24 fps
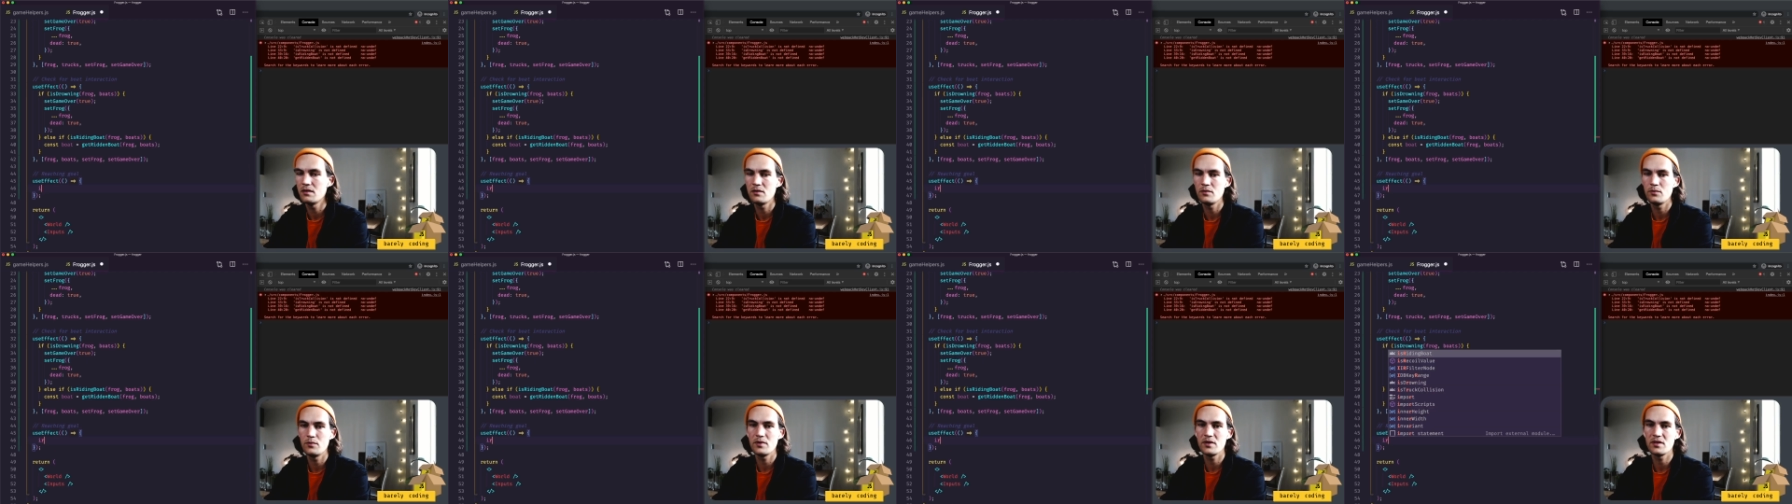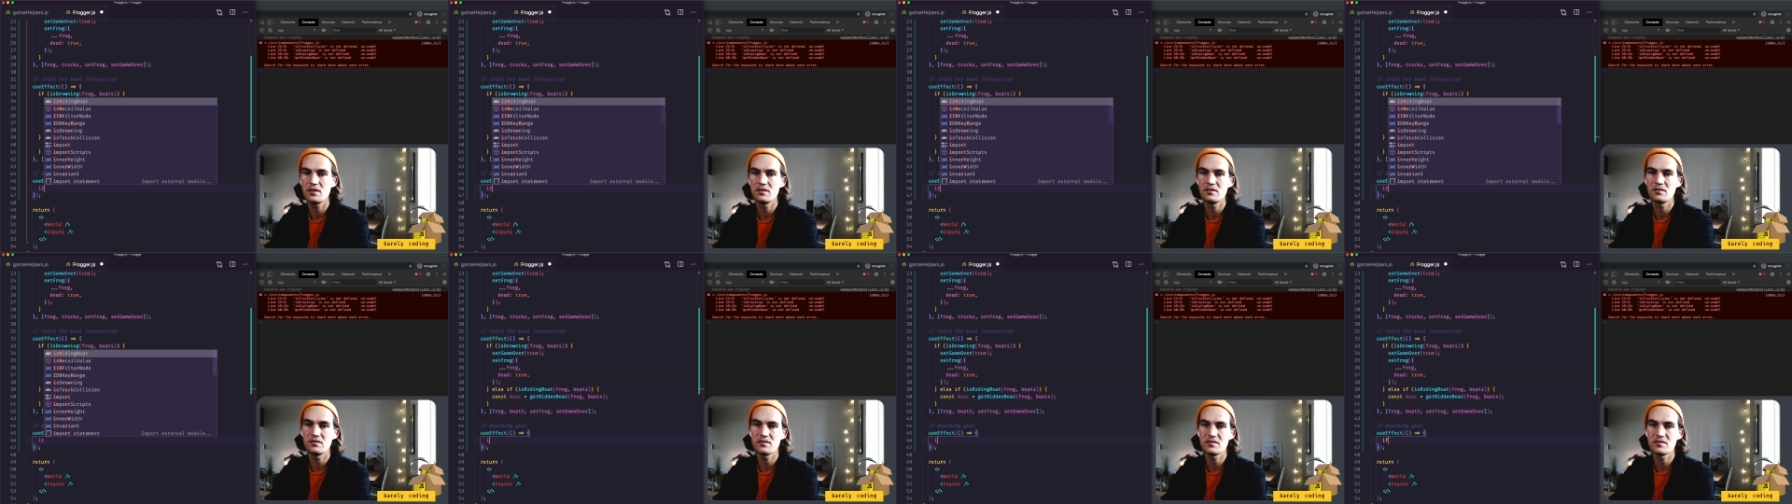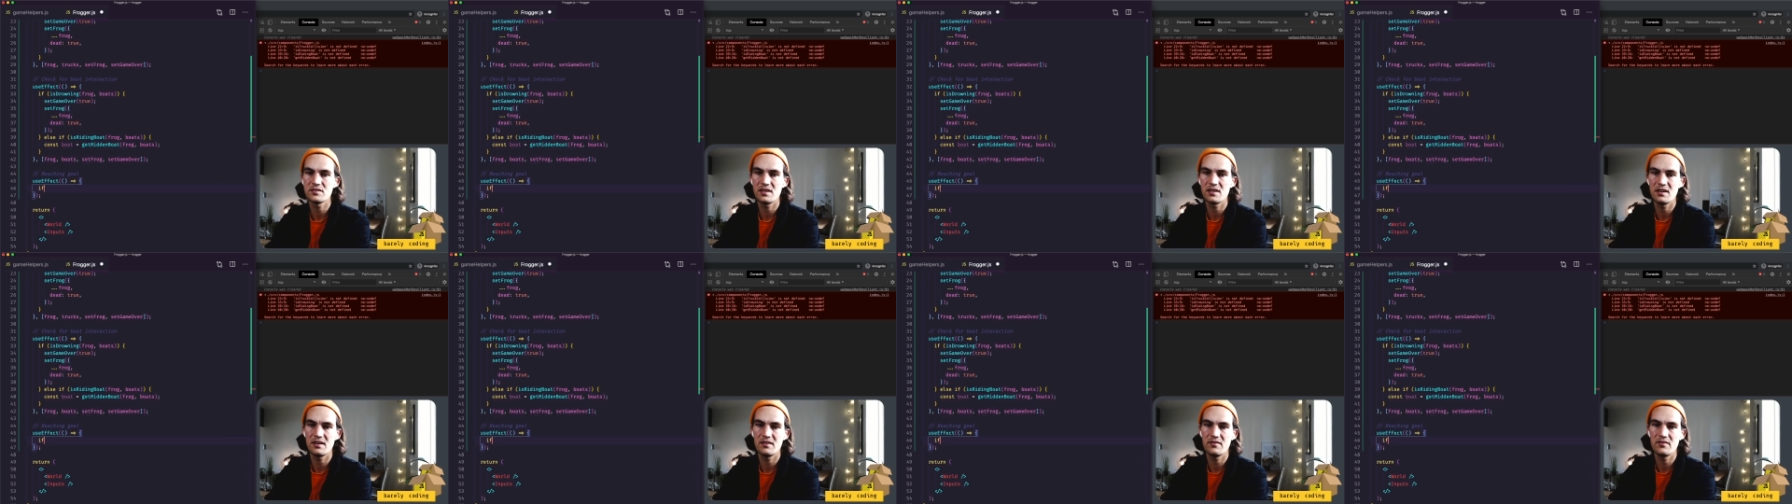We can just
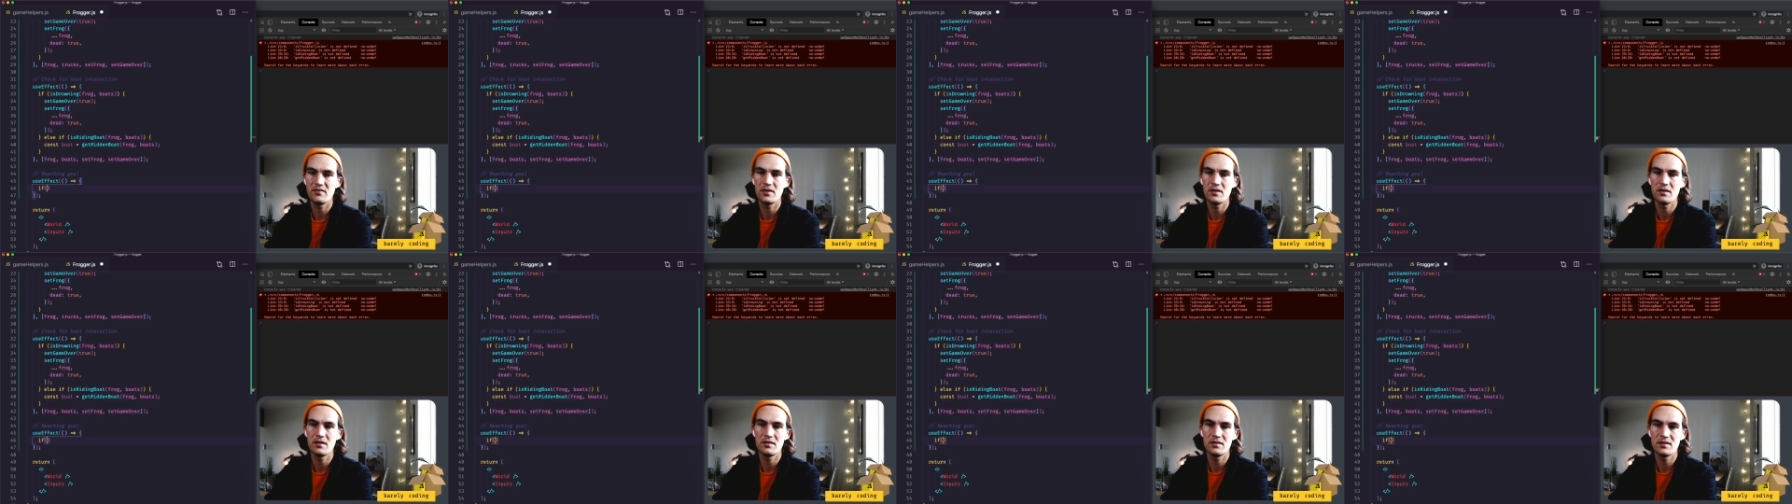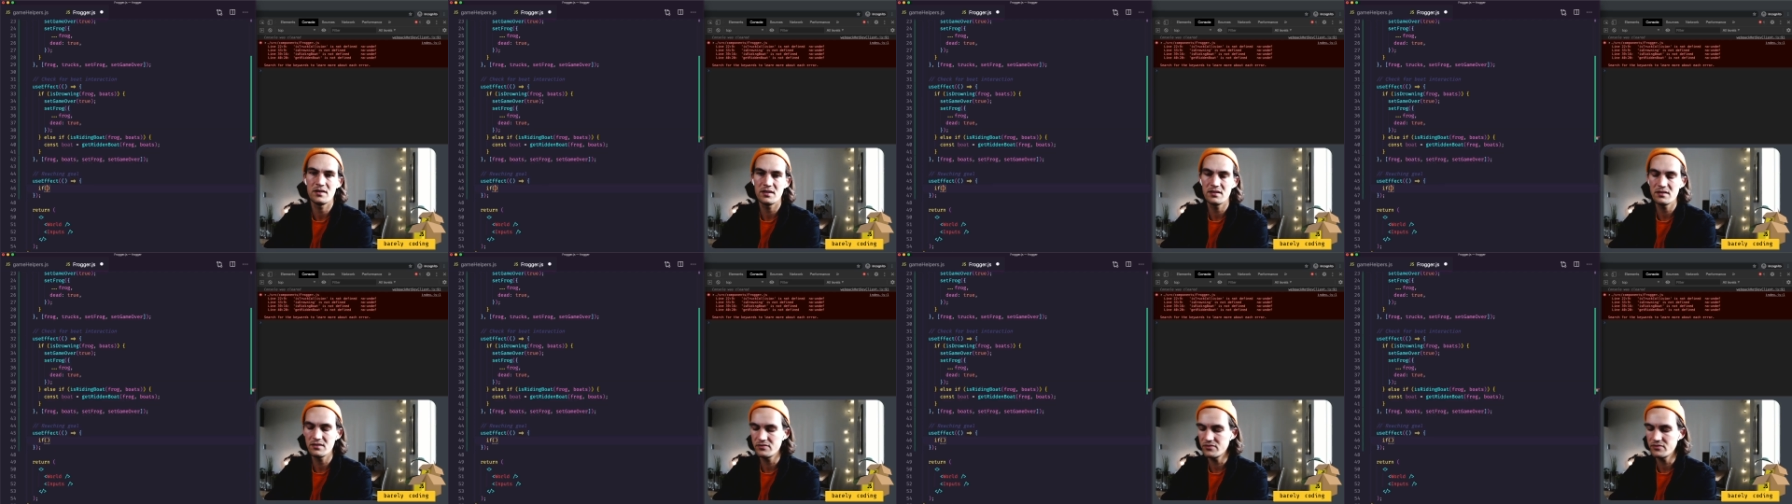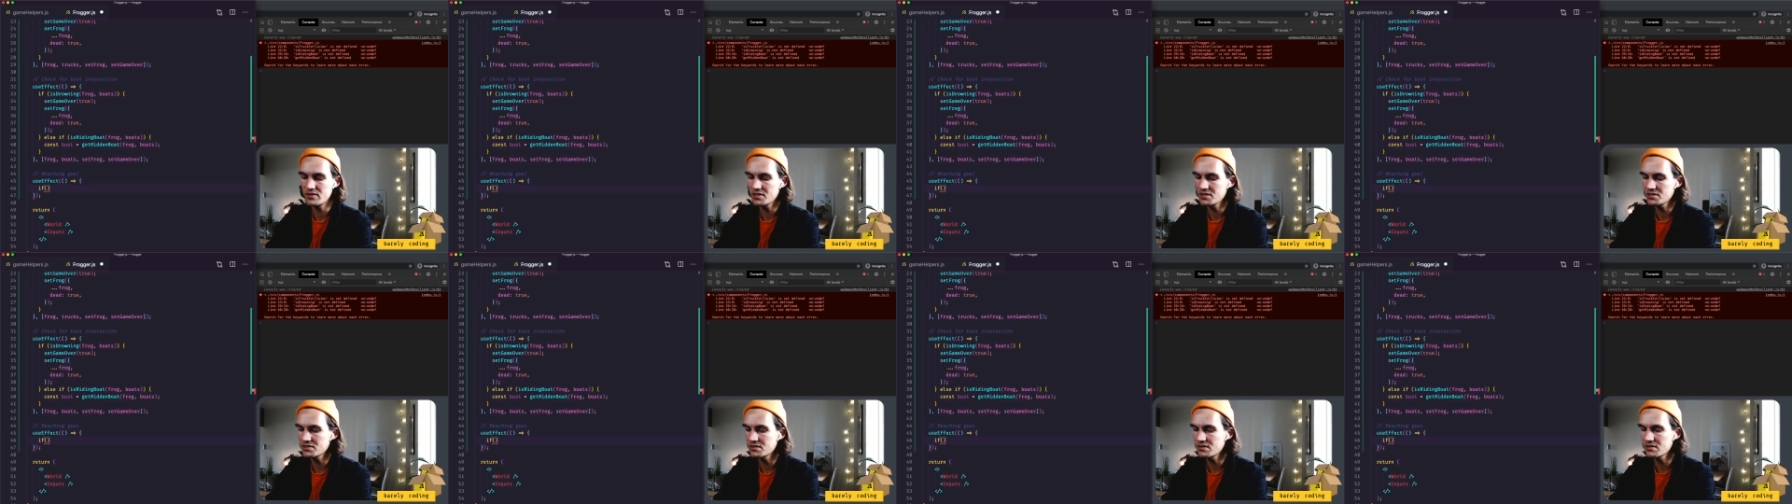have another
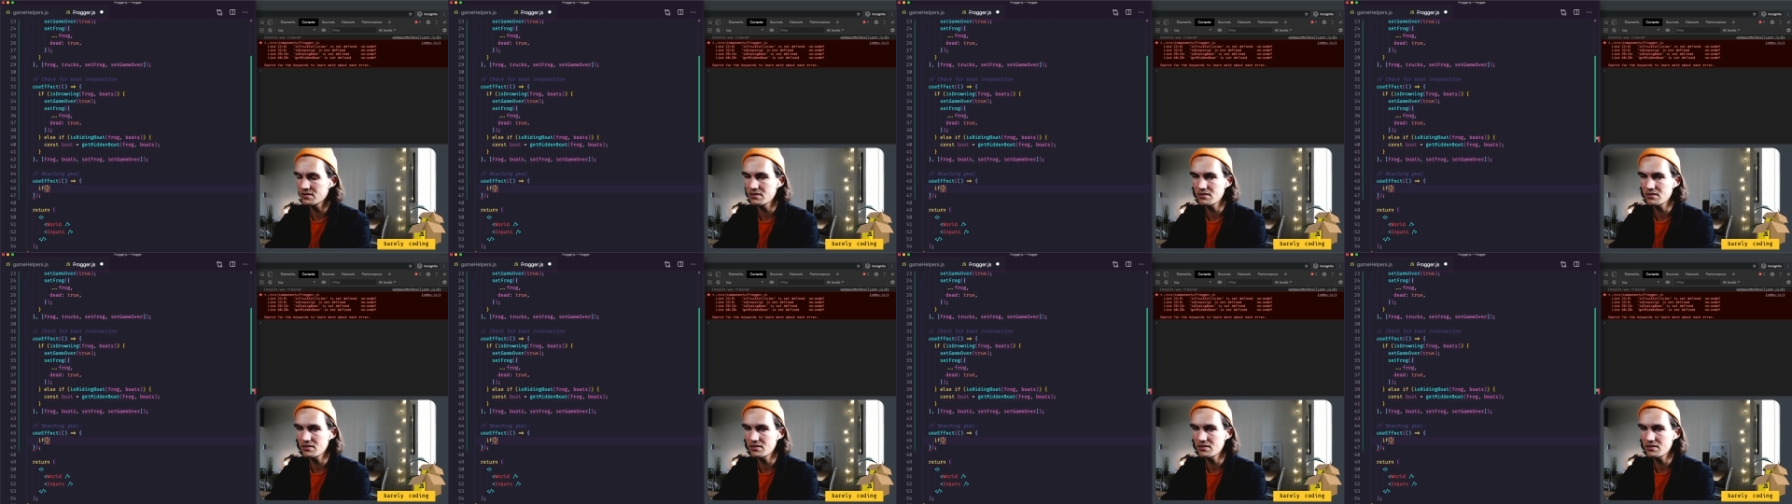function